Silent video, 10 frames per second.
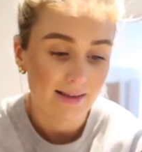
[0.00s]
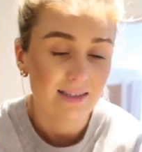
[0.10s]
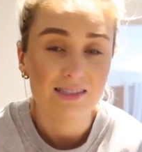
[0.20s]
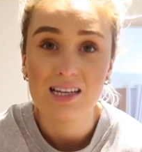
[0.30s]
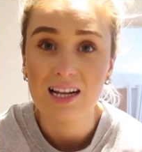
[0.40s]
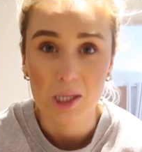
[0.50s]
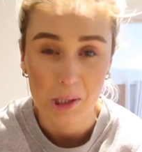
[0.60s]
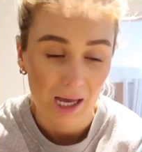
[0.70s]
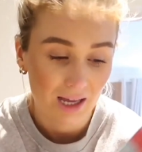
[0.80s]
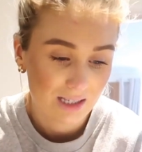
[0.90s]
is
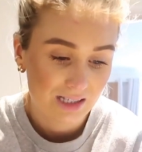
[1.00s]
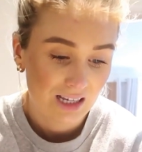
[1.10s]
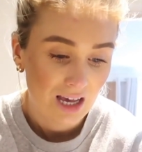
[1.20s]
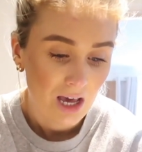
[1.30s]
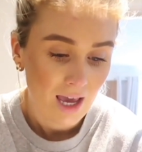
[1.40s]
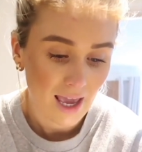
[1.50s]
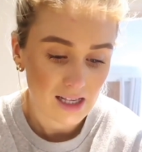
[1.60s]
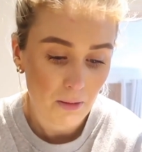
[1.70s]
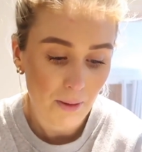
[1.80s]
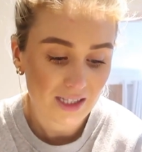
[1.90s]
delicious.
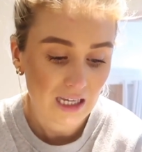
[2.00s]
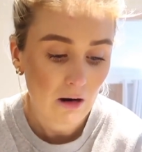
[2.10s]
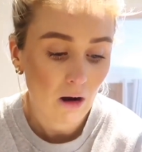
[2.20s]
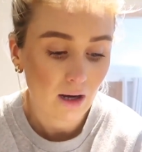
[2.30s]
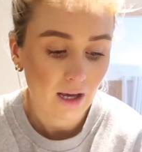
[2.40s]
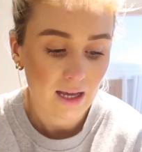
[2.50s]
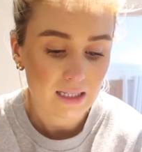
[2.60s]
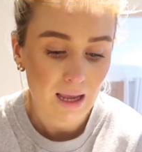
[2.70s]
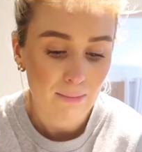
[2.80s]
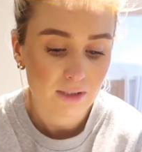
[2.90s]
It's the Betty Crocker
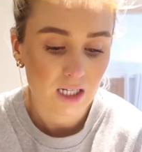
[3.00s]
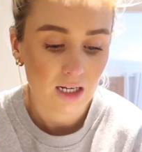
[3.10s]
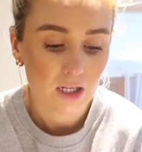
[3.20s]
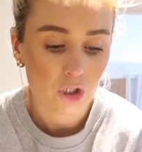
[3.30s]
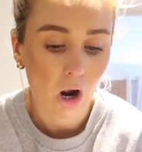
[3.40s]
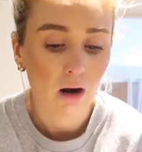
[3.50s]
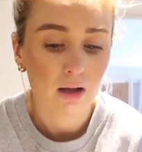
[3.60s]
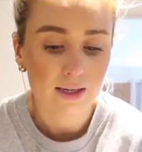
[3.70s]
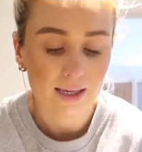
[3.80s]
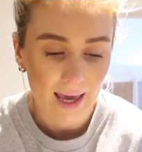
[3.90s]
Tempting
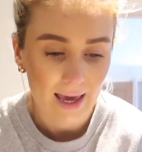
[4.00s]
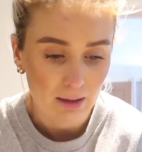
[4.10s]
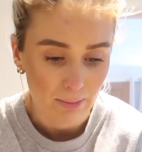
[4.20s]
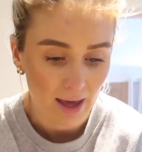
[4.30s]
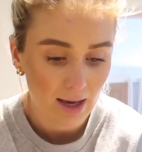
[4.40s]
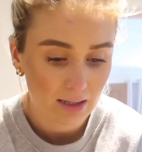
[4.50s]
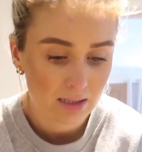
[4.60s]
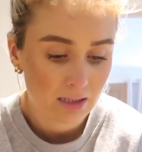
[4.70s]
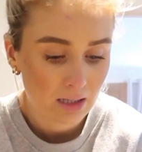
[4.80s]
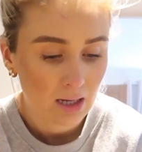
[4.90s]
Chocolate Cake
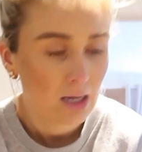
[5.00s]
Mix.